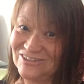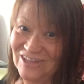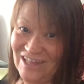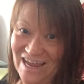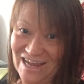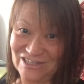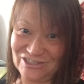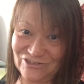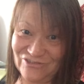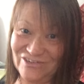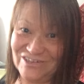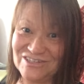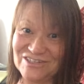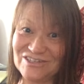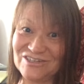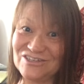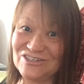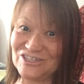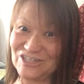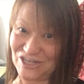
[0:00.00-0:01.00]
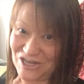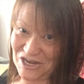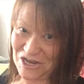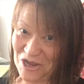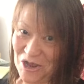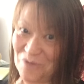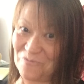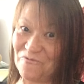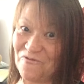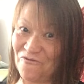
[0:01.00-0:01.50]
Lazarus to
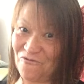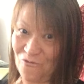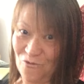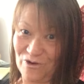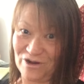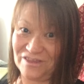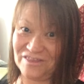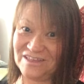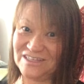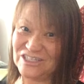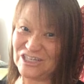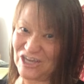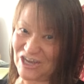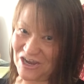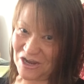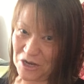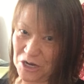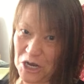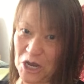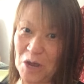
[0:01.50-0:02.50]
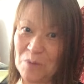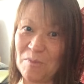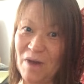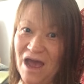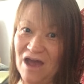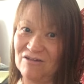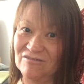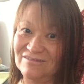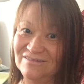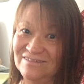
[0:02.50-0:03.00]
come forth, to come
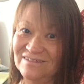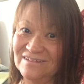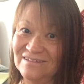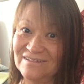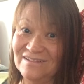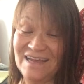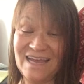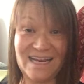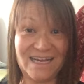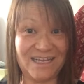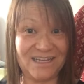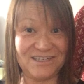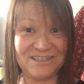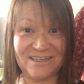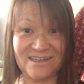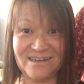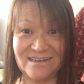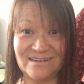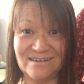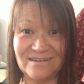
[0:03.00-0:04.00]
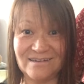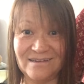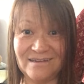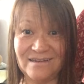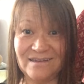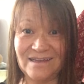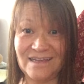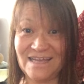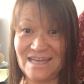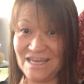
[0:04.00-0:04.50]
out. And he did.
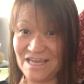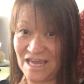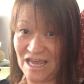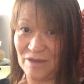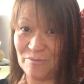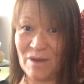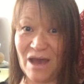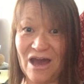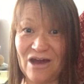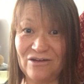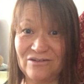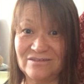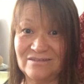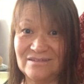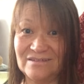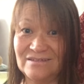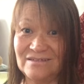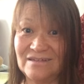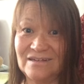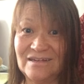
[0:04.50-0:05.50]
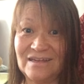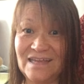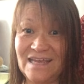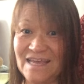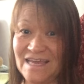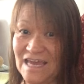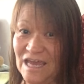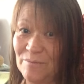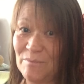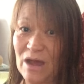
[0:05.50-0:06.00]
He came out.
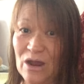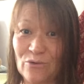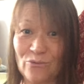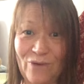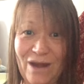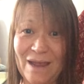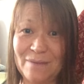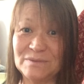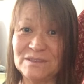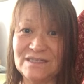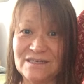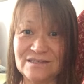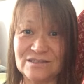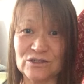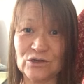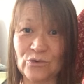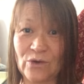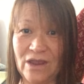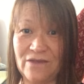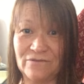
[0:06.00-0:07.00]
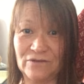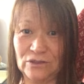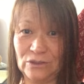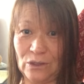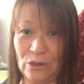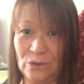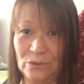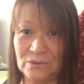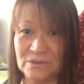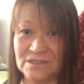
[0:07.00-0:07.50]
He came out wrapped in his grave
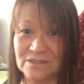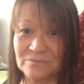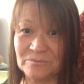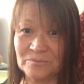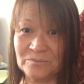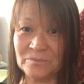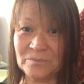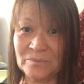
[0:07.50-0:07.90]
clothes.